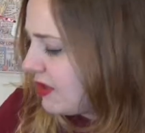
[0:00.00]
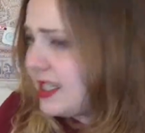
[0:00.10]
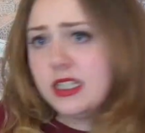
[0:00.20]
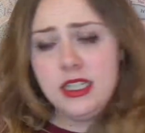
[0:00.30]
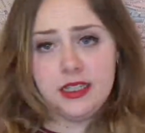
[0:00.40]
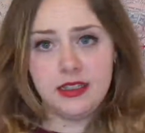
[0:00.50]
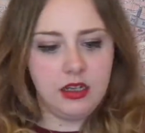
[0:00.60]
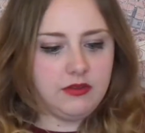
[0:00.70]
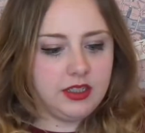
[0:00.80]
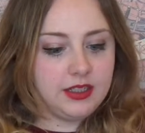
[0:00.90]
recently
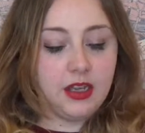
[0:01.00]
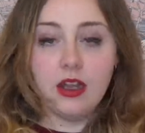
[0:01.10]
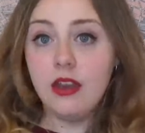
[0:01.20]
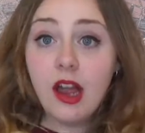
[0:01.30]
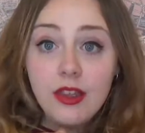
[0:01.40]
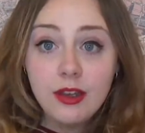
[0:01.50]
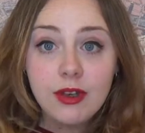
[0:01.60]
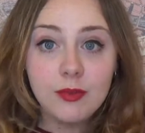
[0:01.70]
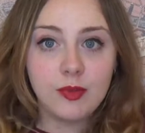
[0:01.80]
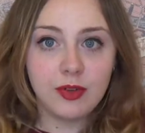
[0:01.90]
discovered another
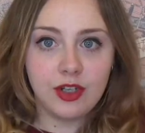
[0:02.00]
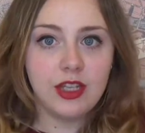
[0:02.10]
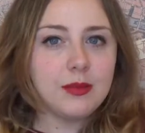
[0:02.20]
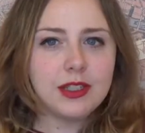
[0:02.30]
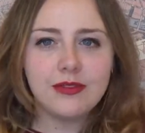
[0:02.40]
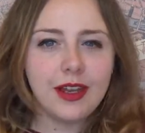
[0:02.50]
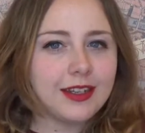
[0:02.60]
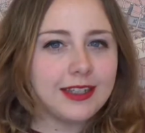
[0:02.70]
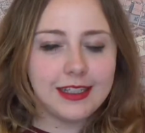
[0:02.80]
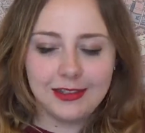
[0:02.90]
Rimmel product, they must have had
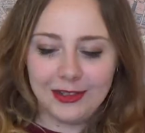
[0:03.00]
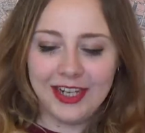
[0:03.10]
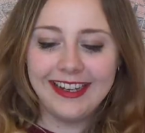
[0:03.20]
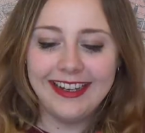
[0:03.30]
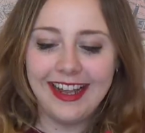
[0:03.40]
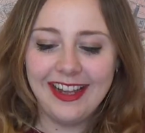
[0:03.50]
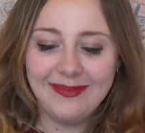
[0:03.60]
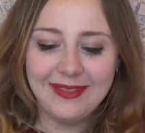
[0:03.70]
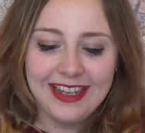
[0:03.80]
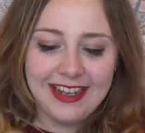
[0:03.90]
a deal on,
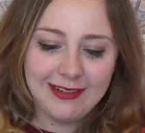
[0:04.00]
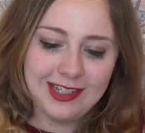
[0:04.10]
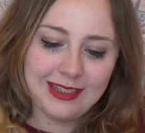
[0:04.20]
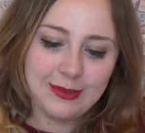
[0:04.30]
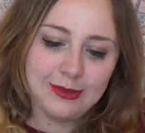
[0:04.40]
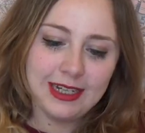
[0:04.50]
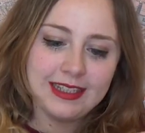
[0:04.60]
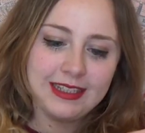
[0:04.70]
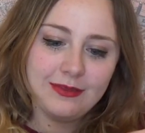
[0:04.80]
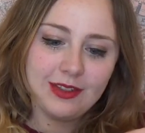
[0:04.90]
which is called
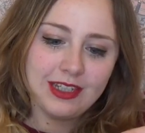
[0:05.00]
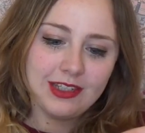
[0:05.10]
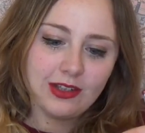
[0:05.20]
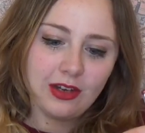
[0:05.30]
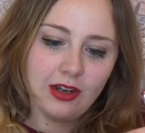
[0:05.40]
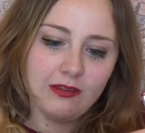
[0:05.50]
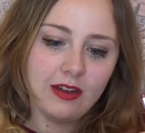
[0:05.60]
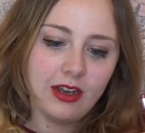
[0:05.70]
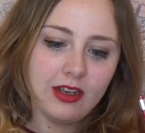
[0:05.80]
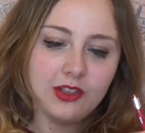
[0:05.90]
Lasting Colour
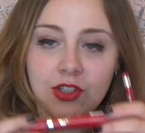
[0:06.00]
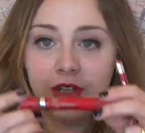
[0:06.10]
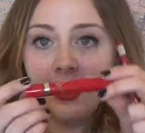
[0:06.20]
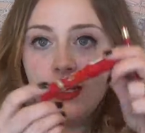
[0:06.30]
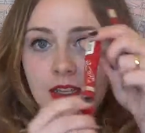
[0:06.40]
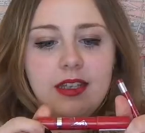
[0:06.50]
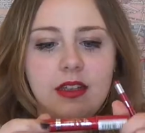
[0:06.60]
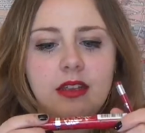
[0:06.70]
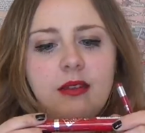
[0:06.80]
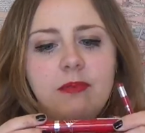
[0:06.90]
Rush. It's
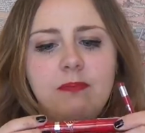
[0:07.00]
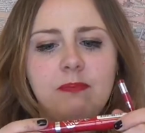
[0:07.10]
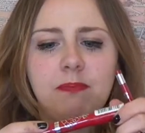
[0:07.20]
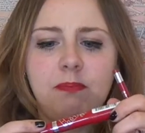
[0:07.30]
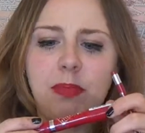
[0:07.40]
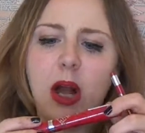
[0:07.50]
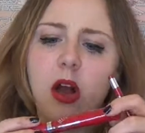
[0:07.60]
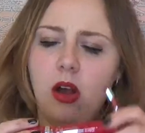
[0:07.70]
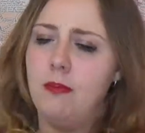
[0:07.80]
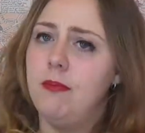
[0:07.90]
a
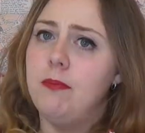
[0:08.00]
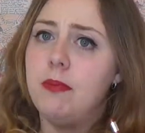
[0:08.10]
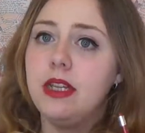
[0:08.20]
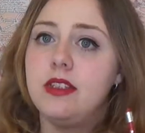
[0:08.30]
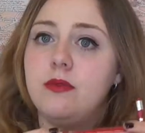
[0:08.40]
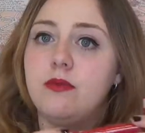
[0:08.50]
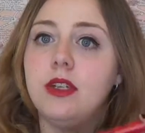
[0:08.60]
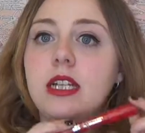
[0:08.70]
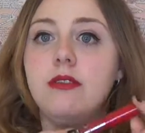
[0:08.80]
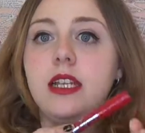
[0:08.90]
balm, but it's
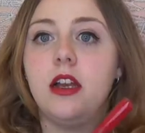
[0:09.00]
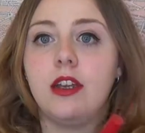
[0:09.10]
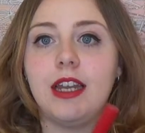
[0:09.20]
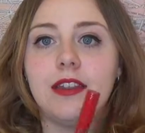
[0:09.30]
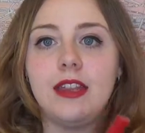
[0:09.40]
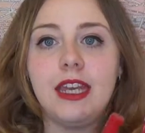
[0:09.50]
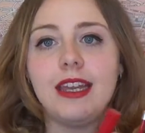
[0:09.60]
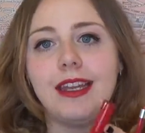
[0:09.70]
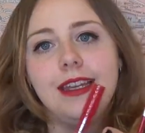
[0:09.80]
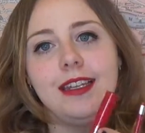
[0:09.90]
really, really coloured. I
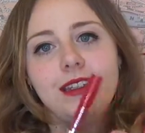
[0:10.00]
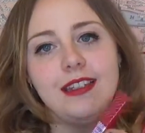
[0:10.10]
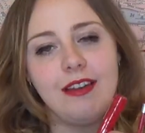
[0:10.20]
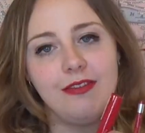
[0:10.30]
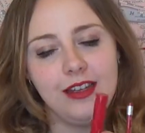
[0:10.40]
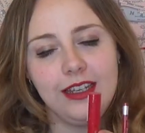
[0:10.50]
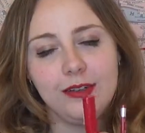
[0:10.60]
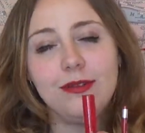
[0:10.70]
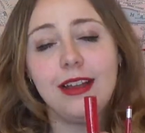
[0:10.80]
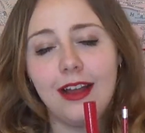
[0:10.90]
think it is definitely,
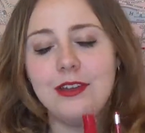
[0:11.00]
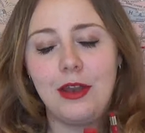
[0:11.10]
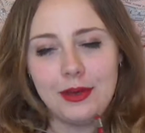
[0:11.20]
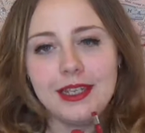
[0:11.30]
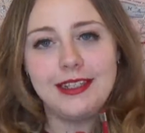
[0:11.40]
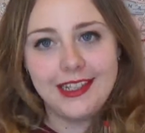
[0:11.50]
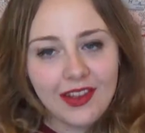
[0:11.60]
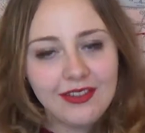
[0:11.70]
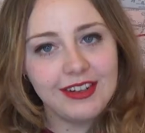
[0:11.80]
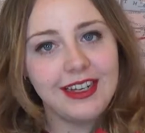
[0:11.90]
I know it is
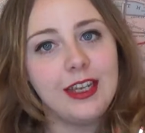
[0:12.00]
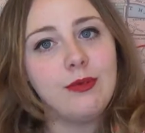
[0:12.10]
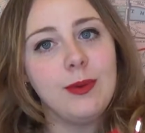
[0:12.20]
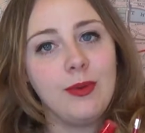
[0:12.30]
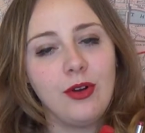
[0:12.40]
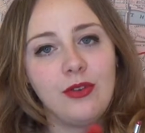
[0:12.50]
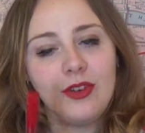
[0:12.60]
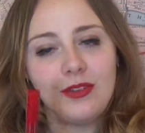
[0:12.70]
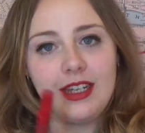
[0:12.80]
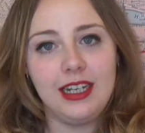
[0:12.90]
definitely a
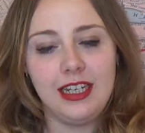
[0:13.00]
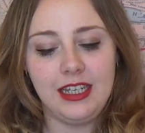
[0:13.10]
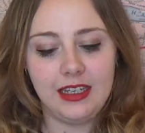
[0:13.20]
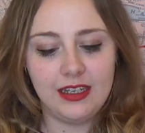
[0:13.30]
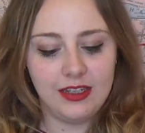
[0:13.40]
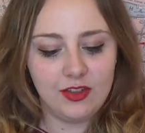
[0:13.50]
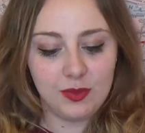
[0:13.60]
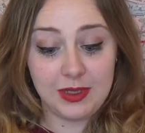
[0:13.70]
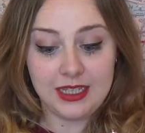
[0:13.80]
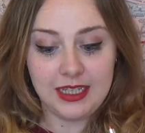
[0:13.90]
rip-off of the Clinique
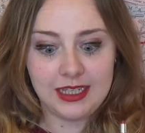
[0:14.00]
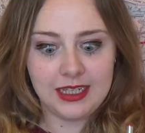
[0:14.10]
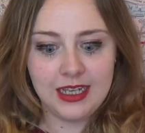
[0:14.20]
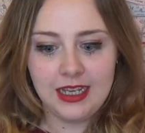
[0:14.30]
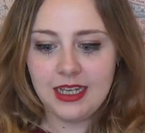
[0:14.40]
Chubby Sticks.